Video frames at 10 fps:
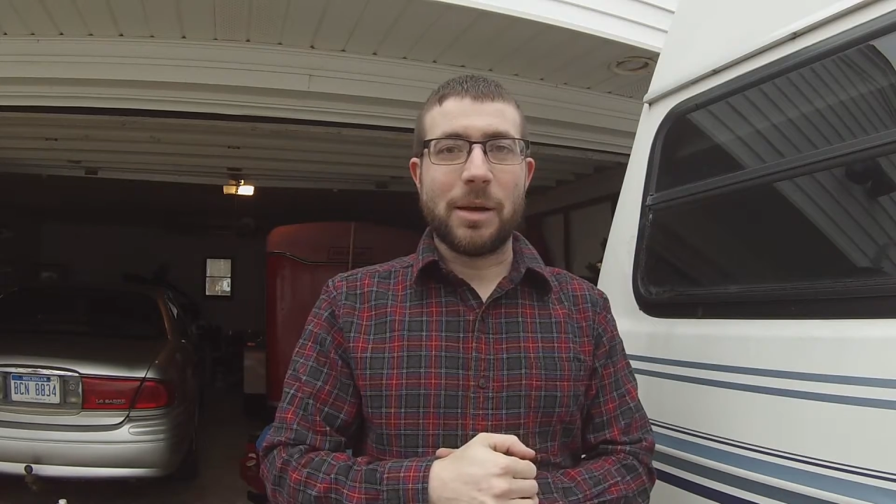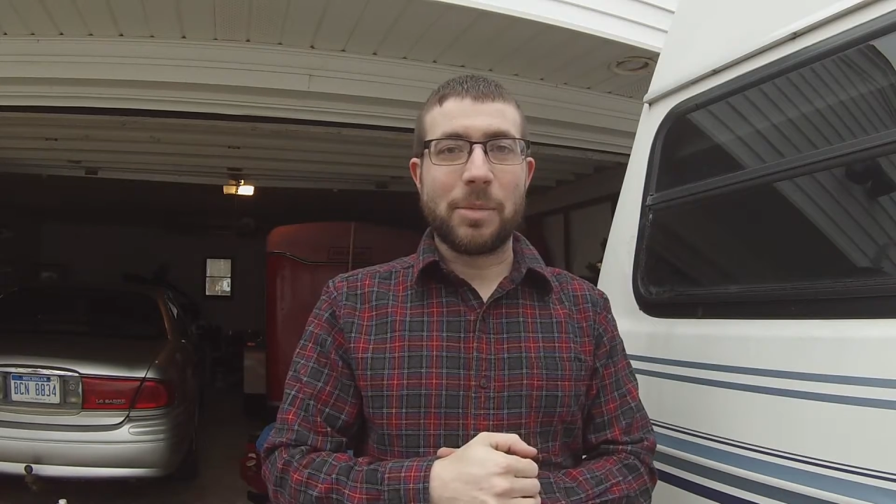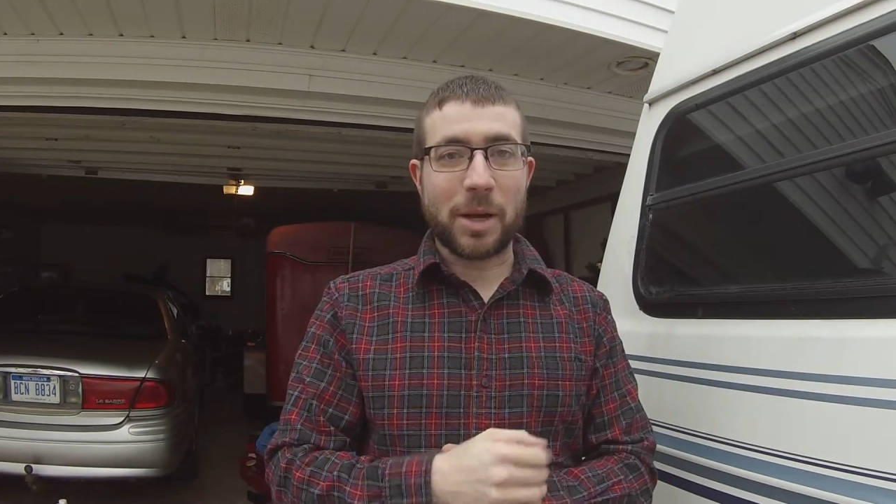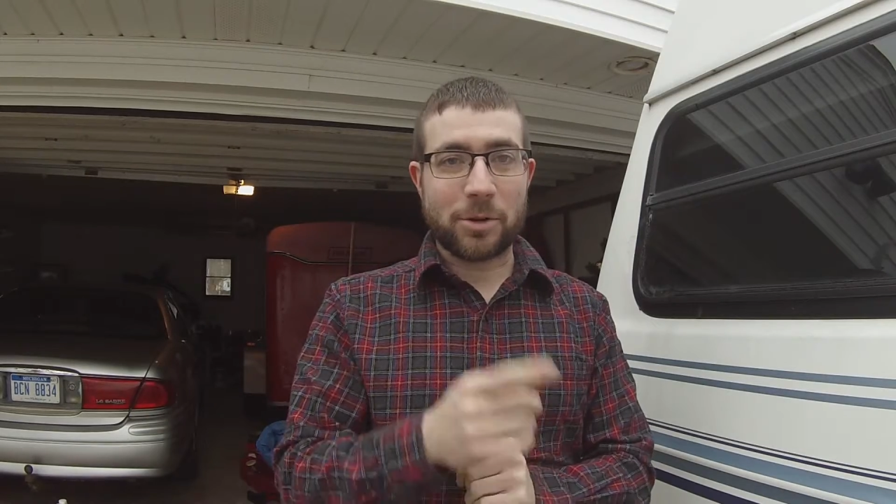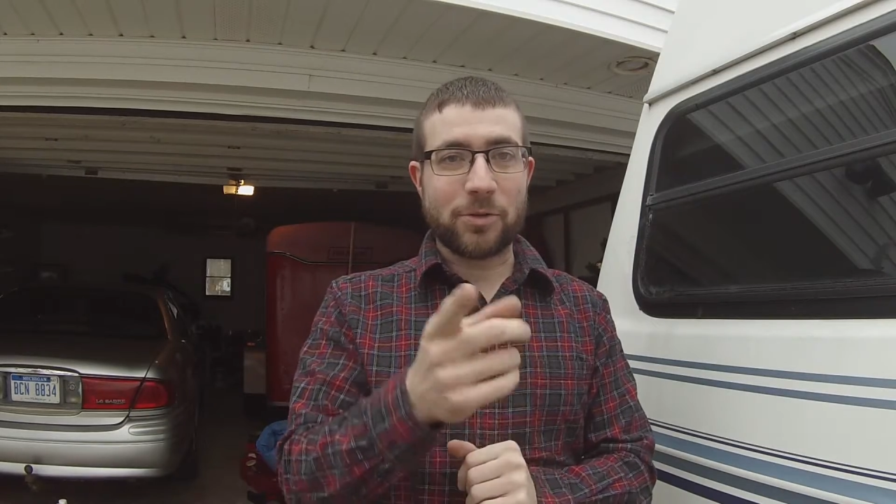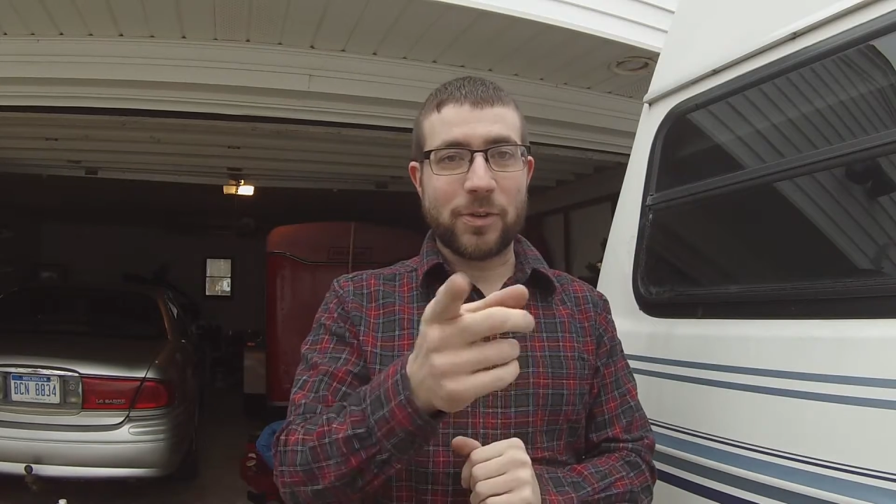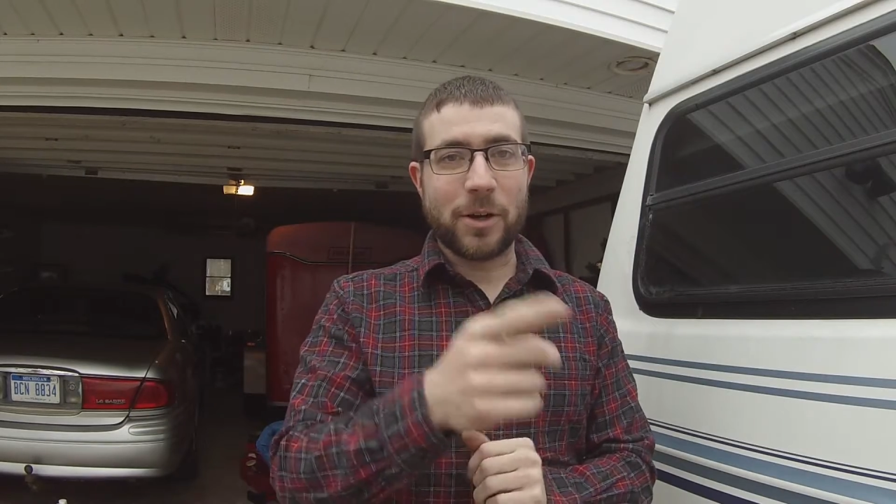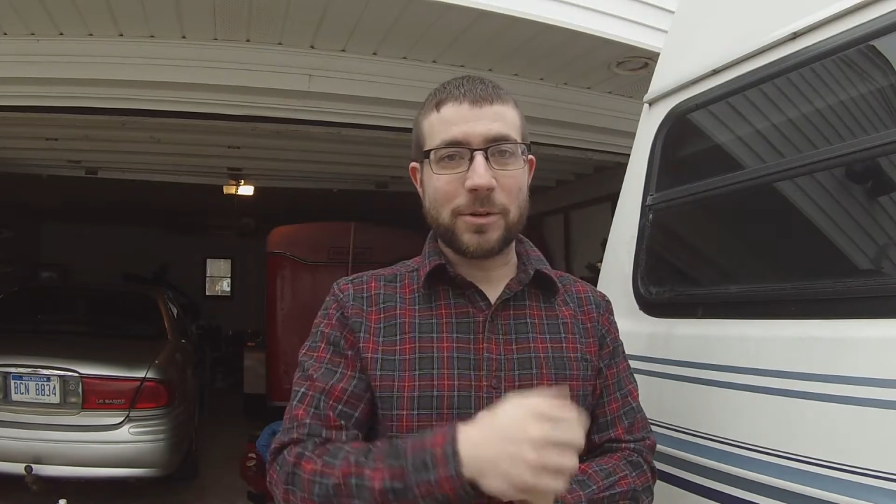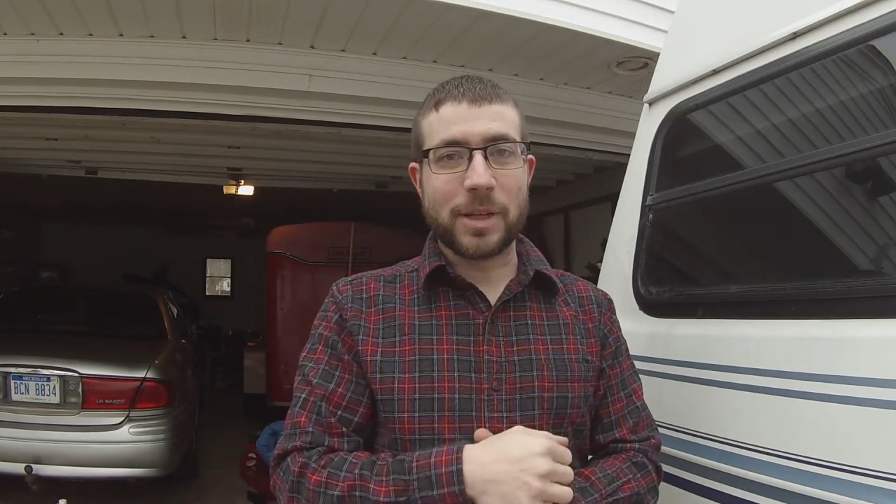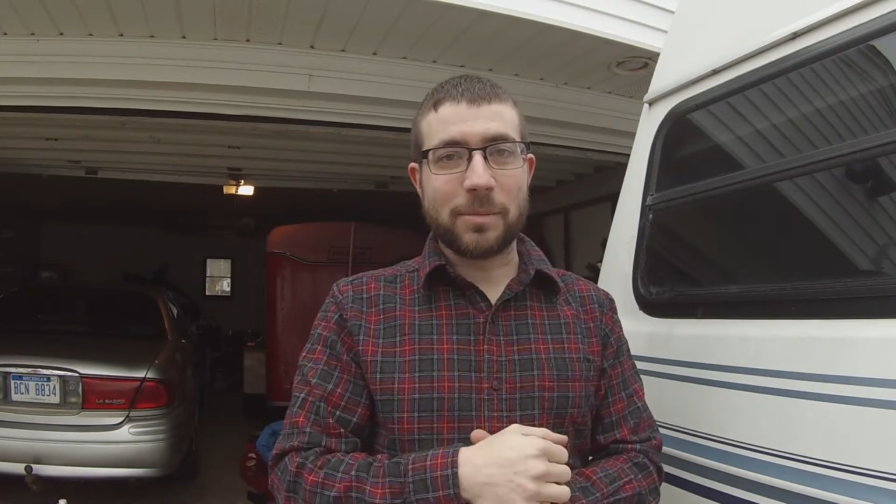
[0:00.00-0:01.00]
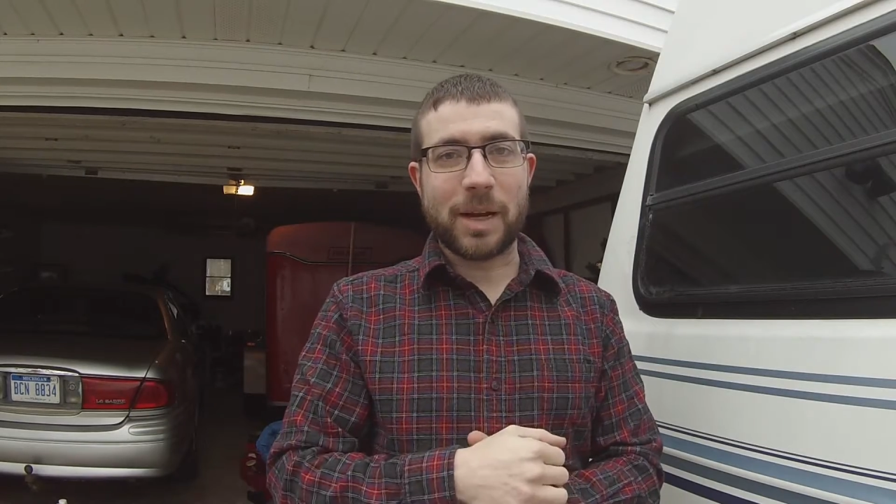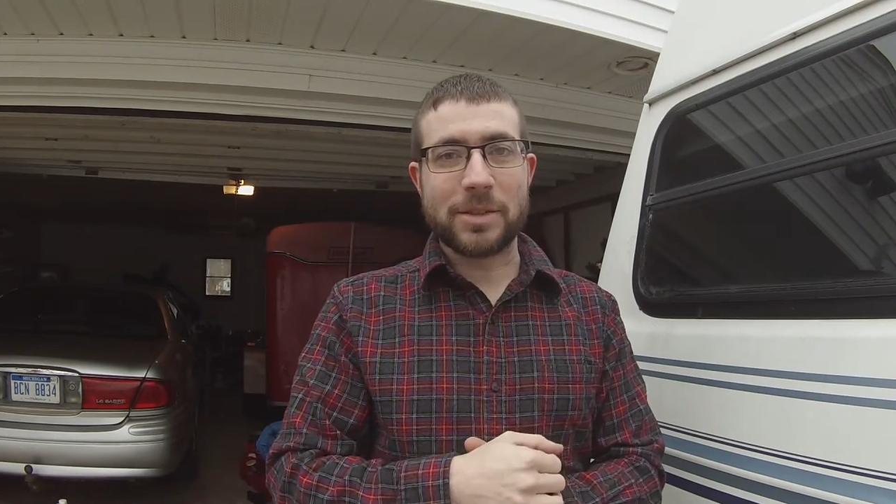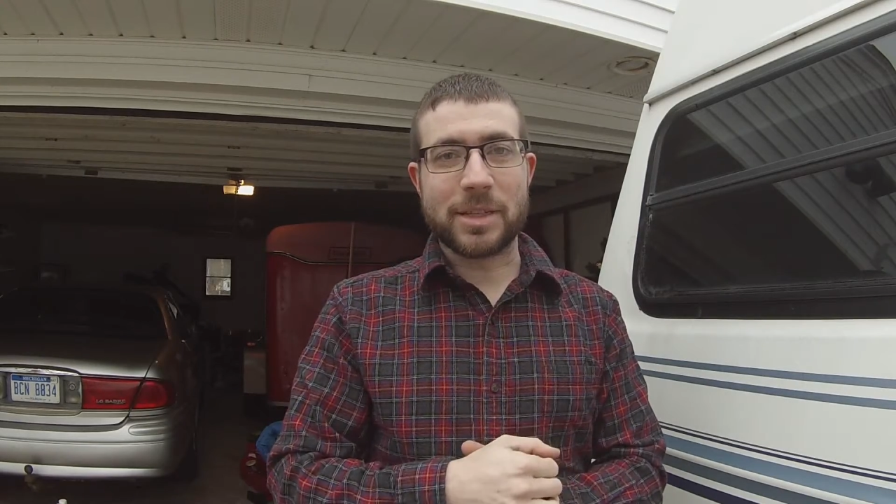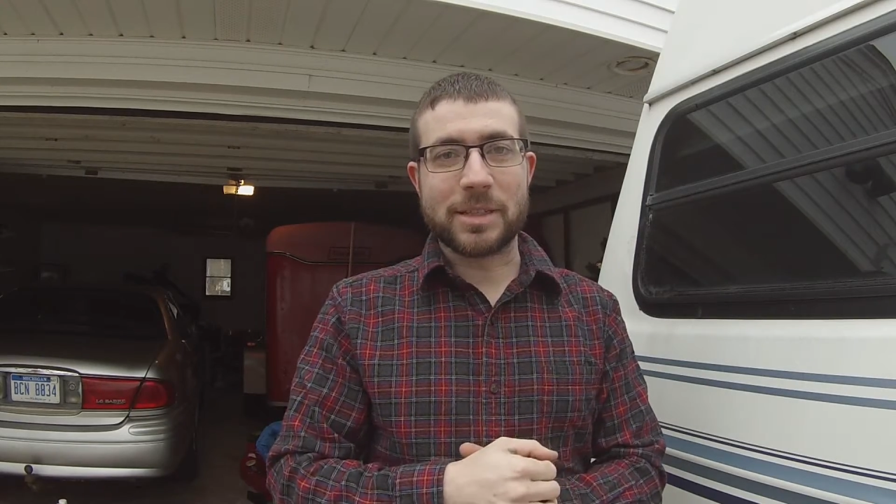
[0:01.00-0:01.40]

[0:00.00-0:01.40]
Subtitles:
microphone that mounts on